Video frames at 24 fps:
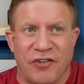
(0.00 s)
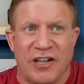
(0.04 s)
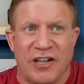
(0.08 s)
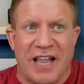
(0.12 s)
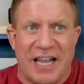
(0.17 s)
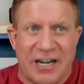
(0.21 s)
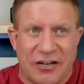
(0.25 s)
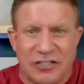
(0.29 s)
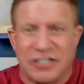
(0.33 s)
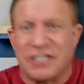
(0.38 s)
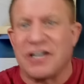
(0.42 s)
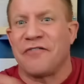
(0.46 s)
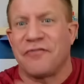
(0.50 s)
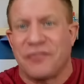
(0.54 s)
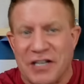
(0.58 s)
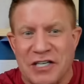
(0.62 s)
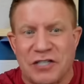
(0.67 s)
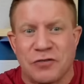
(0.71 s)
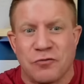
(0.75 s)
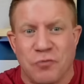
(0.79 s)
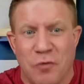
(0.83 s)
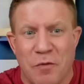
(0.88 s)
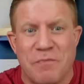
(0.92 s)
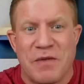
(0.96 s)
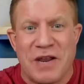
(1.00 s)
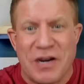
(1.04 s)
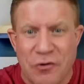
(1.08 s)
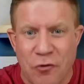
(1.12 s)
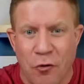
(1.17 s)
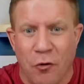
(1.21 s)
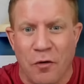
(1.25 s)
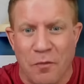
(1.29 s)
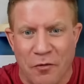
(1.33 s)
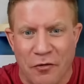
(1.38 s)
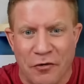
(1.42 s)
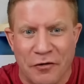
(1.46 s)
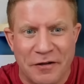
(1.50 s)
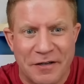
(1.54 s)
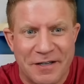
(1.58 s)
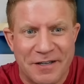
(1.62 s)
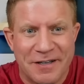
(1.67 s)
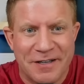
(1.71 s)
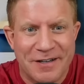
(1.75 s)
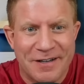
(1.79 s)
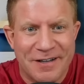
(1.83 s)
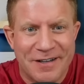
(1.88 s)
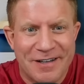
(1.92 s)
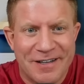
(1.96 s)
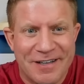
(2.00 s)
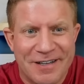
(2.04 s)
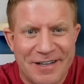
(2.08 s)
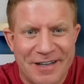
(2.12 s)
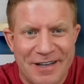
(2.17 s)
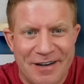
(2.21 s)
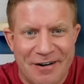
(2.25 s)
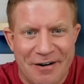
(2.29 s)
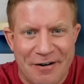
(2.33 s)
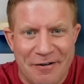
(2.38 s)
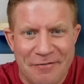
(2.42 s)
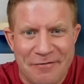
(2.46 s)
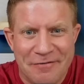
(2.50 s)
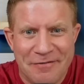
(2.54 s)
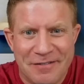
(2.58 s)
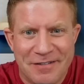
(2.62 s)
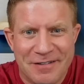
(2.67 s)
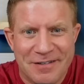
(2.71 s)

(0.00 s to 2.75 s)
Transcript: like herself, this would be normal. You know,